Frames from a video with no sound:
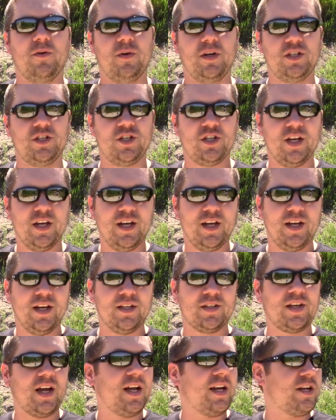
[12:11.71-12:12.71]
which
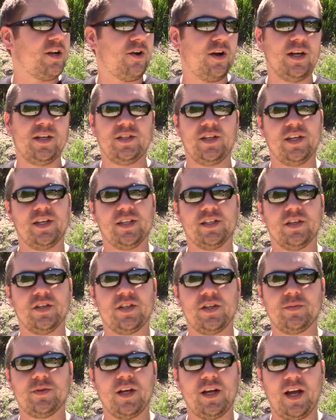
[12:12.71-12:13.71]
is kind of crazy because it
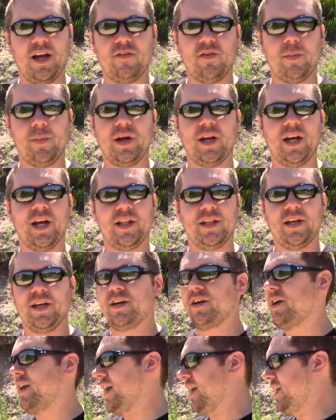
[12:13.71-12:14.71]
seems like everybody on the
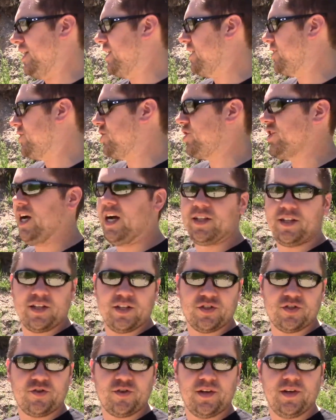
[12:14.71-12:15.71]
internet has shot
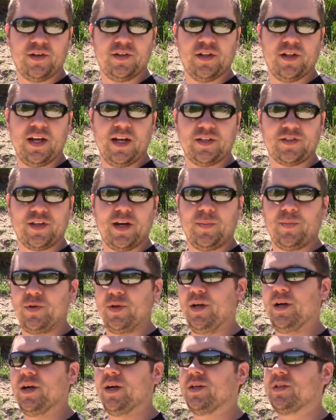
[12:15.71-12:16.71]
this drill in the last couple of
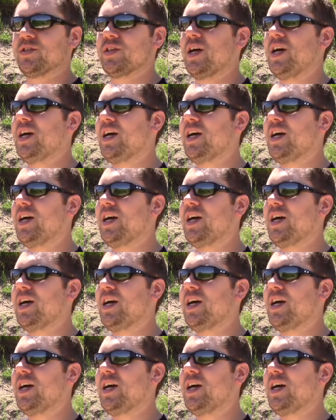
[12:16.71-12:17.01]
years.